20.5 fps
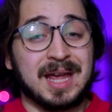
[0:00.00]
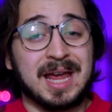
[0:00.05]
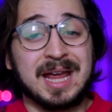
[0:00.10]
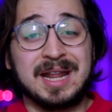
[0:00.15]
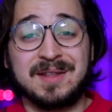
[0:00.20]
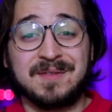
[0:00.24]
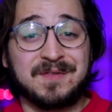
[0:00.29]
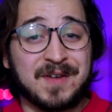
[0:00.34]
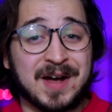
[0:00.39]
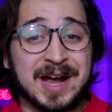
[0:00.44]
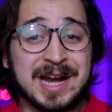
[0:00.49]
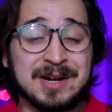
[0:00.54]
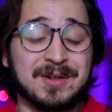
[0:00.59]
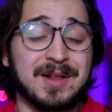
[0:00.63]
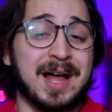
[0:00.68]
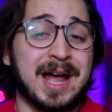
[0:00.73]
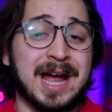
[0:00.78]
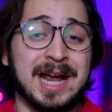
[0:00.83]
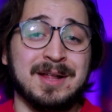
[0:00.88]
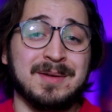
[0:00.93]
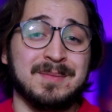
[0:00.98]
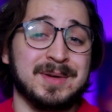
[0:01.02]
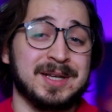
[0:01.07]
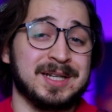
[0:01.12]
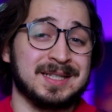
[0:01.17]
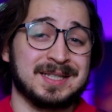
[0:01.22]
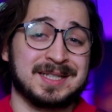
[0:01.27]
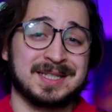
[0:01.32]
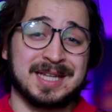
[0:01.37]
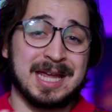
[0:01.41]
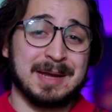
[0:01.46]
And the final item in
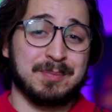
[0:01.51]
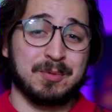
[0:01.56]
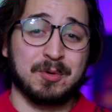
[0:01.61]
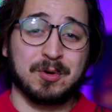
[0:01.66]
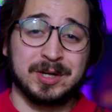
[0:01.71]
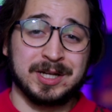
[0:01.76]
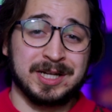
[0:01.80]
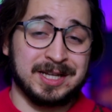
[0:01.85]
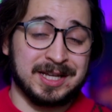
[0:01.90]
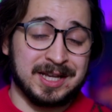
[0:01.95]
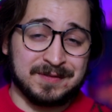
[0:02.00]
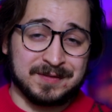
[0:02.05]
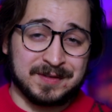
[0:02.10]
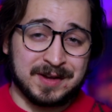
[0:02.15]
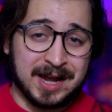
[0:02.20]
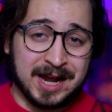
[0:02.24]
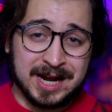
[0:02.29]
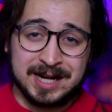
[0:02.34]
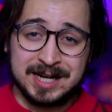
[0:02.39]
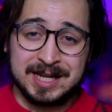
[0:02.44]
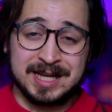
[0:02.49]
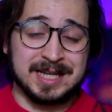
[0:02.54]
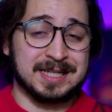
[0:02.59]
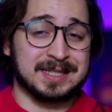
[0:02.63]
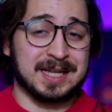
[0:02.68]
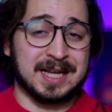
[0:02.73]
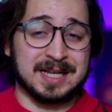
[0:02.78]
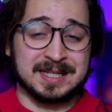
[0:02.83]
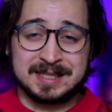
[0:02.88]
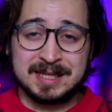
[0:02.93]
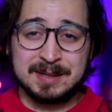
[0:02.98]
the skateboarding gift guide
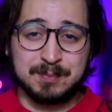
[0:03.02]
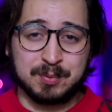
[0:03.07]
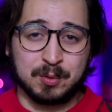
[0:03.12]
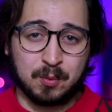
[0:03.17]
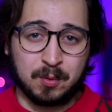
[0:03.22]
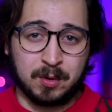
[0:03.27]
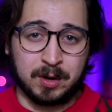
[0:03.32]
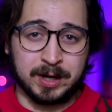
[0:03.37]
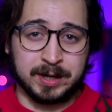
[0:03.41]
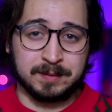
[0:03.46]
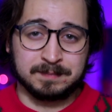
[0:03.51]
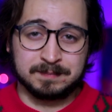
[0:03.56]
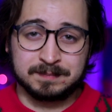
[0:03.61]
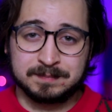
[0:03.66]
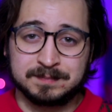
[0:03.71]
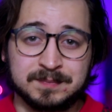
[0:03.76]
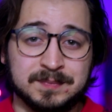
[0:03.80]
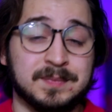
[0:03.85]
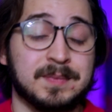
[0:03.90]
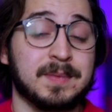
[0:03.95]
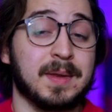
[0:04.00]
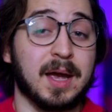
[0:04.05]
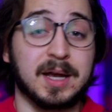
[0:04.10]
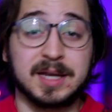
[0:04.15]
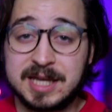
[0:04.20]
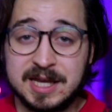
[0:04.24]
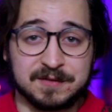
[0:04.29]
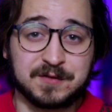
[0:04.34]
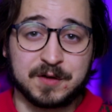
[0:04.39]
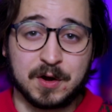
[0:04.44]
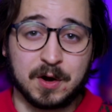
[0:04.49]
is a simple one. A
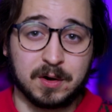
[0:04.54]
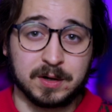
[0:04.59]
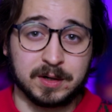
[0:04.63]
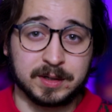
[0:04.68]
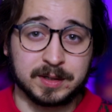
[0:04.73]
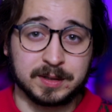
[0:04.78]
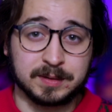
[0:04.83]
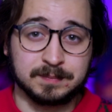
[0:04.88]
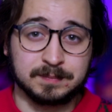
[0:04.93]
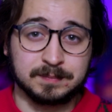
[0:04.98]
gift card.